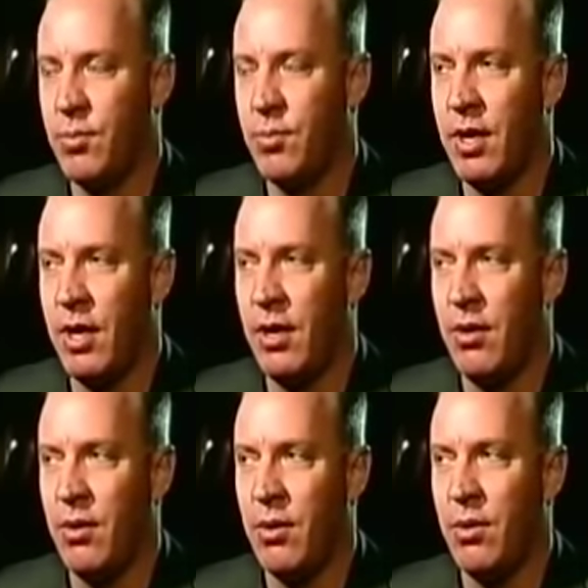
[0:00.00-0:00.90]
If
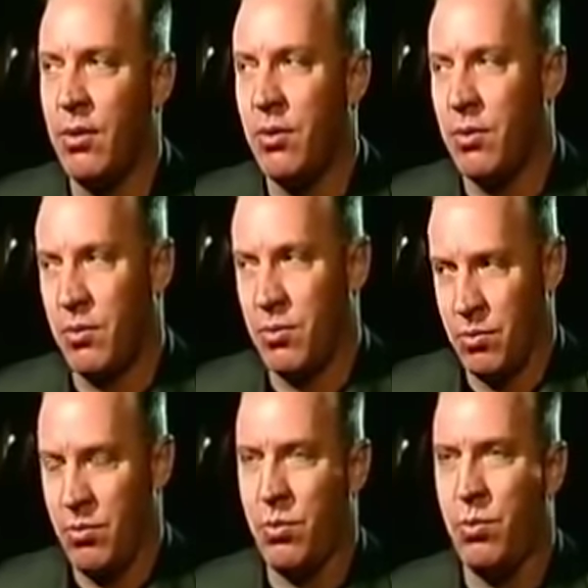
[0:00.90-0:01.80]
somebody
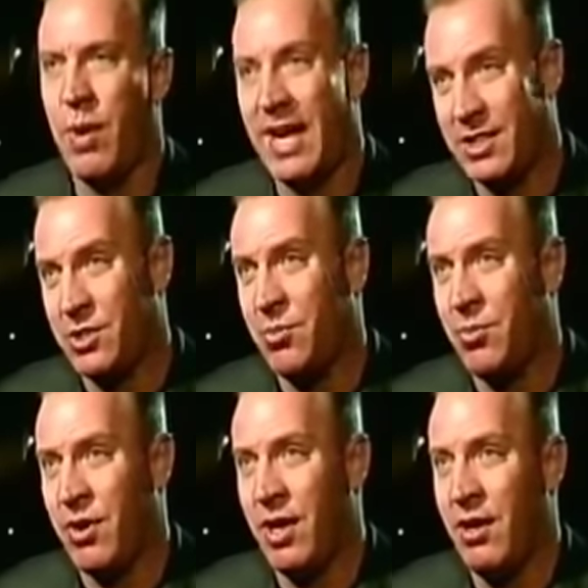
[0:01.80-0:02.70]
whack
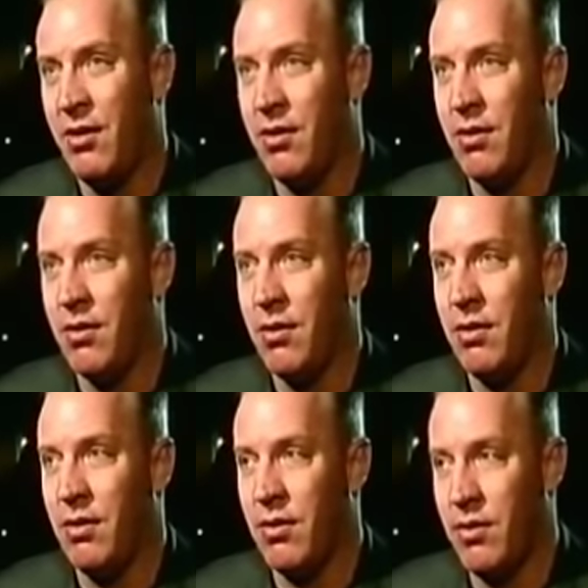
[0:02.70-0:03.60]
somebody,
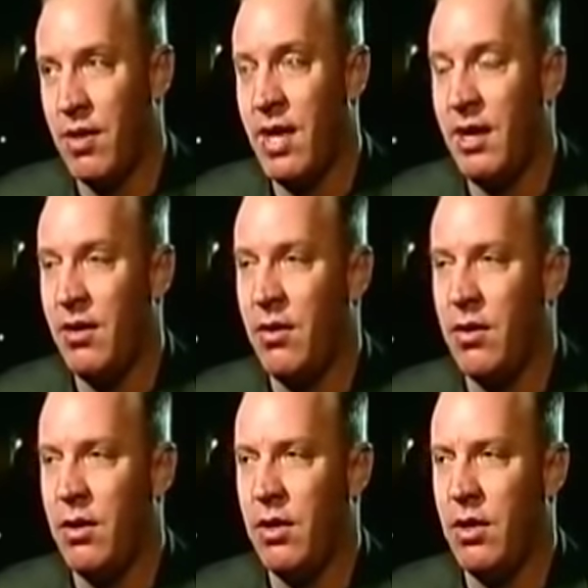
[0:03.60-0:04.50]

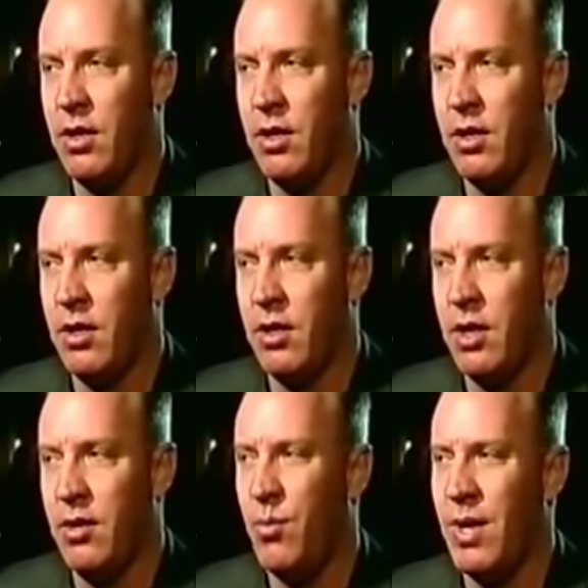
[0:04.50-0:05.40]
then
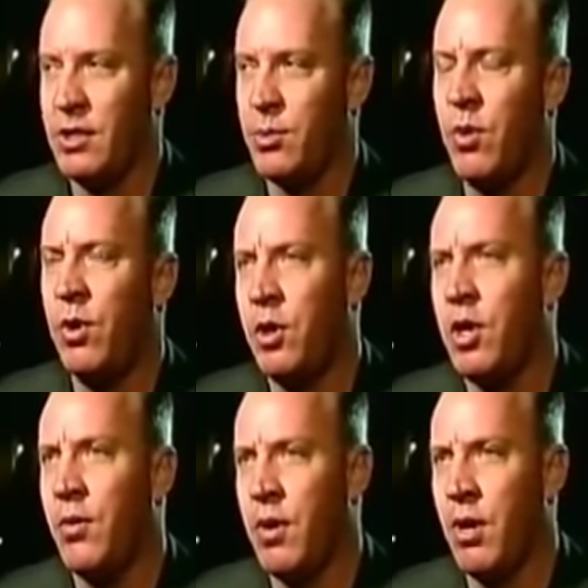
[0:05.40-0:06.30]
they don't whack someone
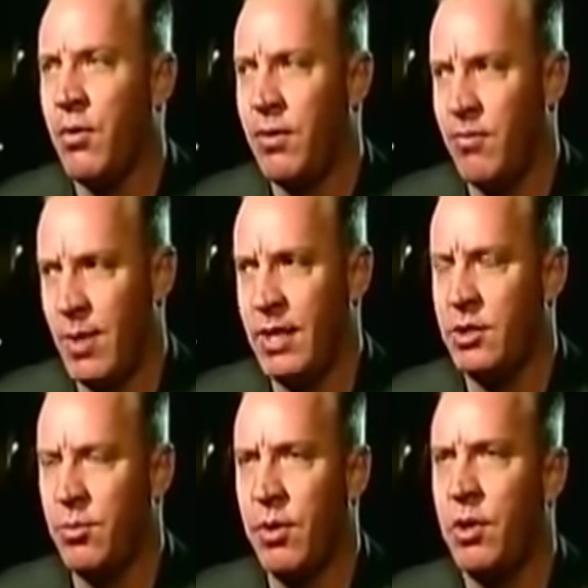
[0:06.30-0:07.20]
who you don't know. If
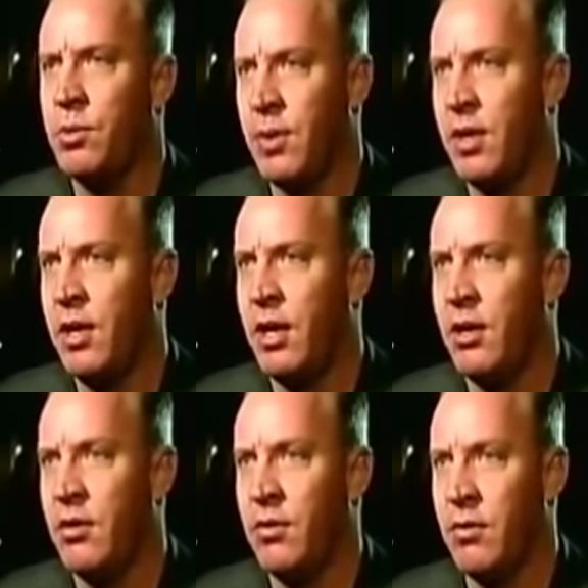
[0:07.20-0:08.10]
whack somebody who's wearing
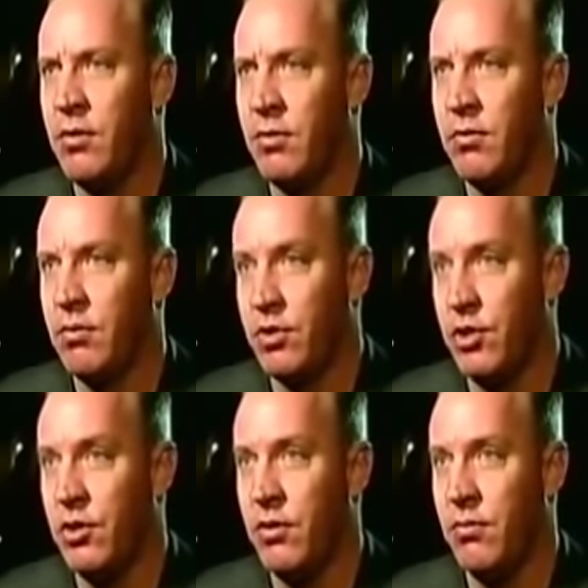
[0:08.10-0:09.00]
an England
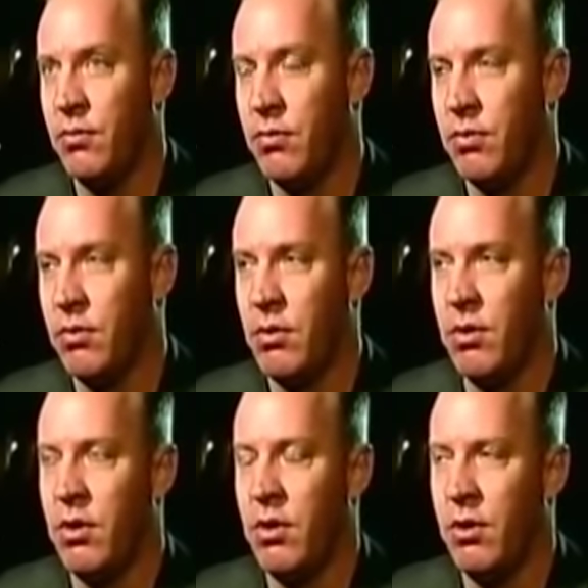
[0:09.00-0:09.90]
shirt,
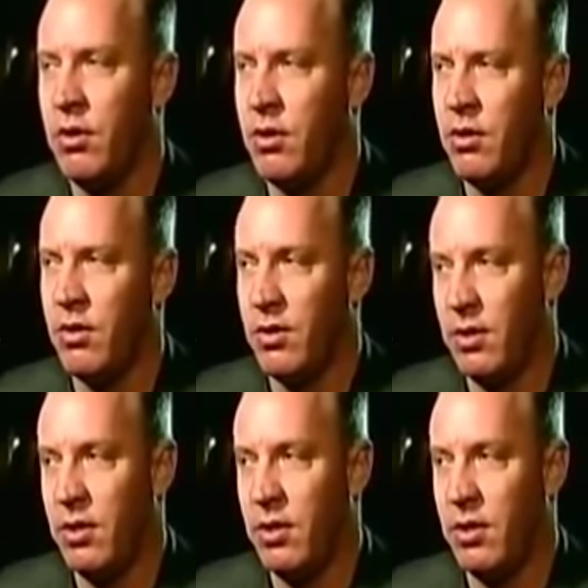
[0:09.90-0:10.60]
and